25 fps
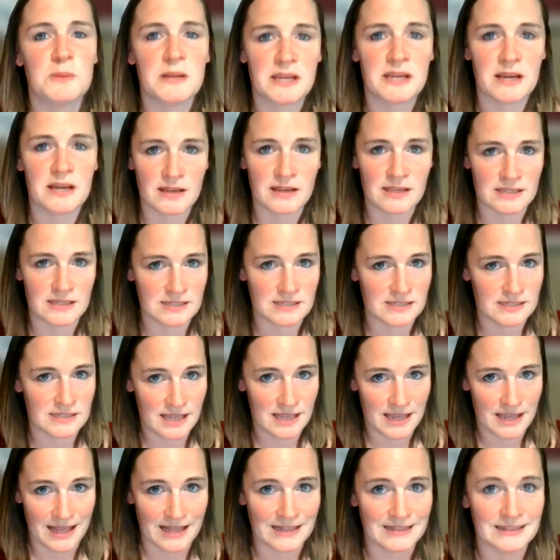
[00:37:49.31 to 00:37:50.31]
because
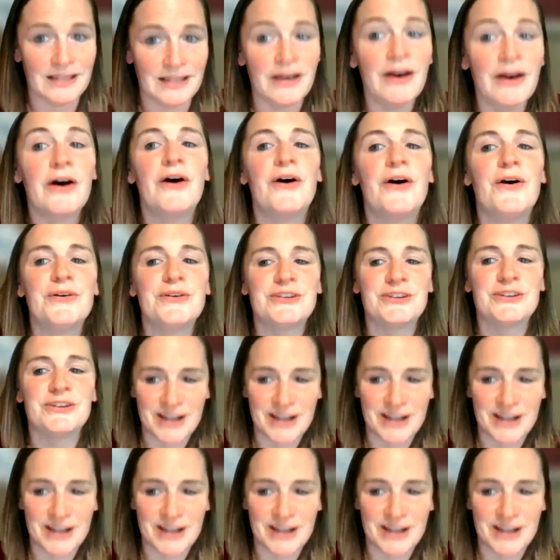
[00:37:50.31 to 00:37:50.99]
hello,